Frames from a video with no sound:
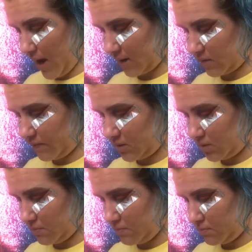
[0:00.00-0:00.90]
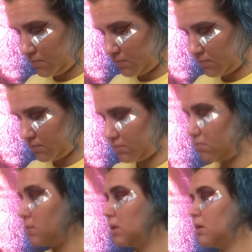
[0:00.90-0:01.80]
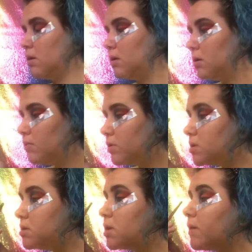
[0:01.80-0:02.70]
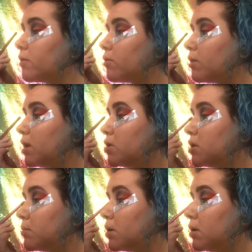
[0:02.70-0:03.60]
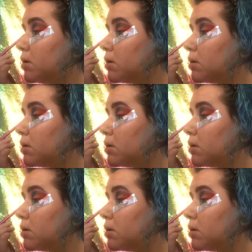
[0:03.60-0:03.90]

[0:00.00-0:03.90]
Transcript: Activism, which is another green shimmer.